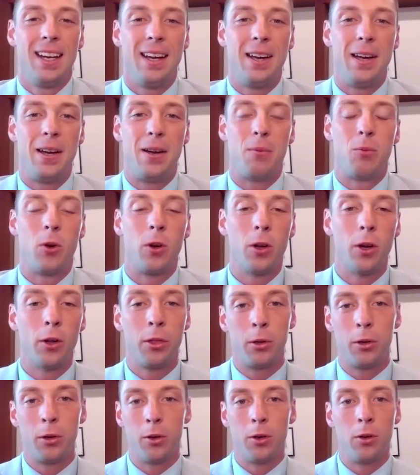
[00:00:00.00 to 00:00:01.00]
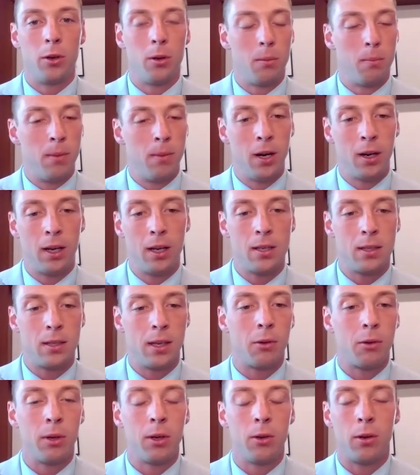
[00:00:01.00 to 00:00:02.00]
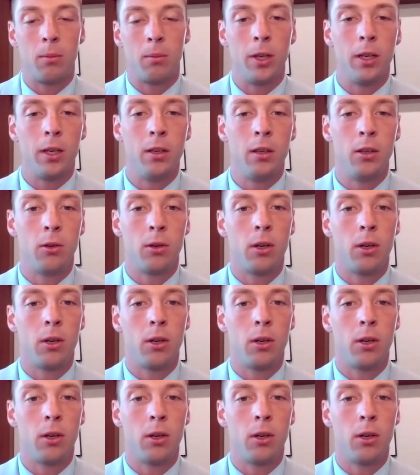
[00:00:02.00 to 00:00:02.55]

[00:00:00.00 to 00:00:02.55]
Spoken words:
We'll go through markets like we normally do.